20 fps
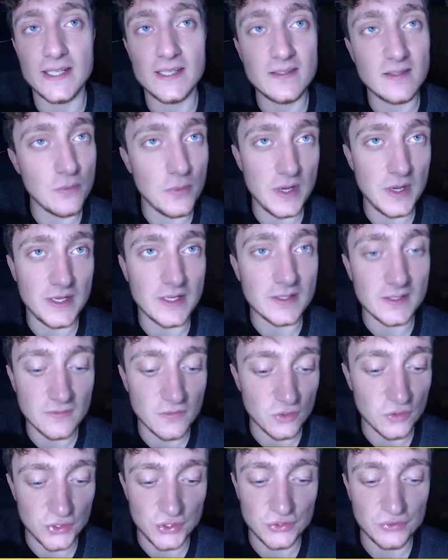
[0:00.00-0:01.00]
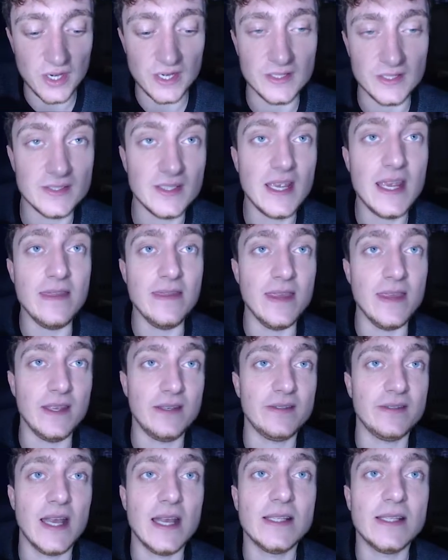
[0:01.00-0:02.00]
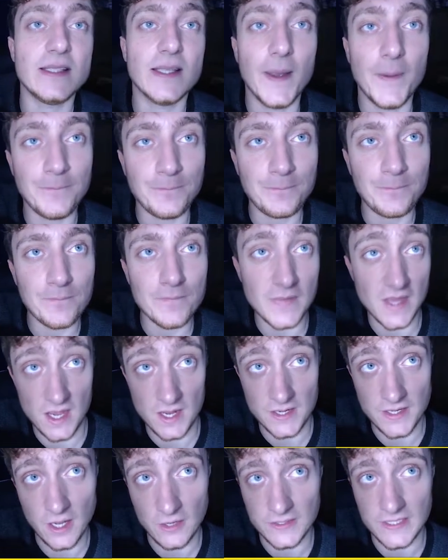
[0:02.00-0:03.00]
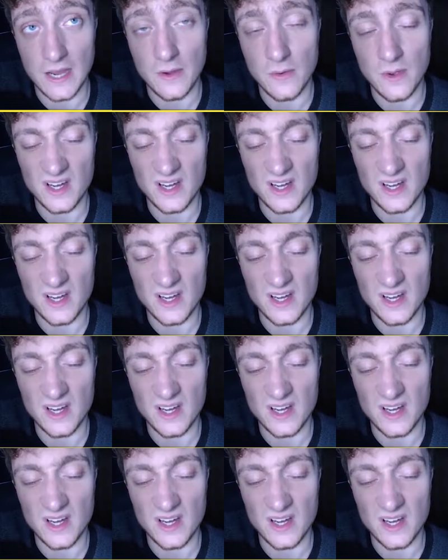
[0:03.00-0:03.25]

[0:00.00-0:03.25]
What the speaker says: It's the weakest of all the trainers in this set, no doubt.